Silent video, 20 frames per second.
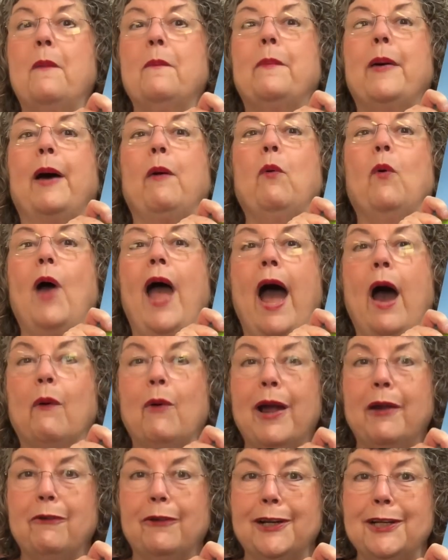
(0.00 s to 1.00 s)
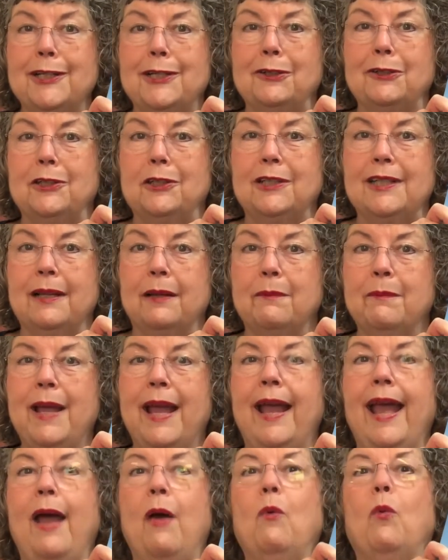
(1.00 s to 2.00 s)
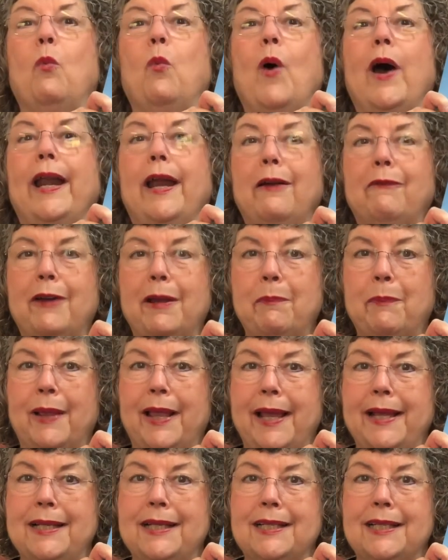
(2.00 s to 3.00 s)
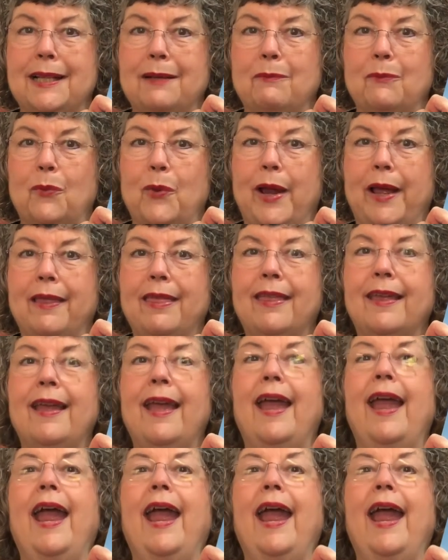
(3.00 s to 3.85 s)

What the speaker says: but how I researched them, what I replaced them with,